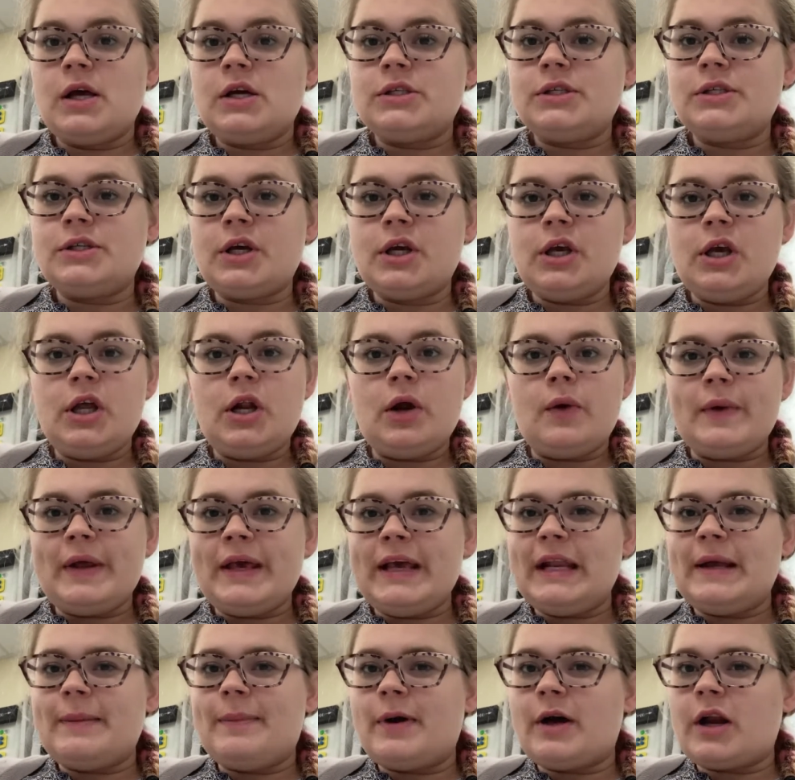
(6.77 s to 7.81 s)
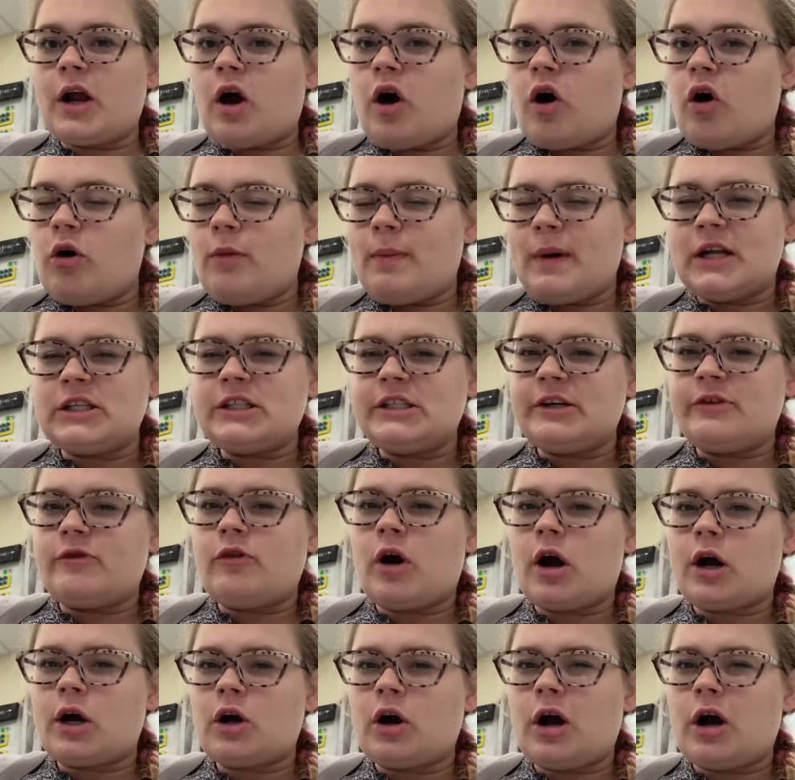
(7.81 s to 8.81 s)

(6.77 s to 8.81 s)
So you don't need to put a whole bunch of water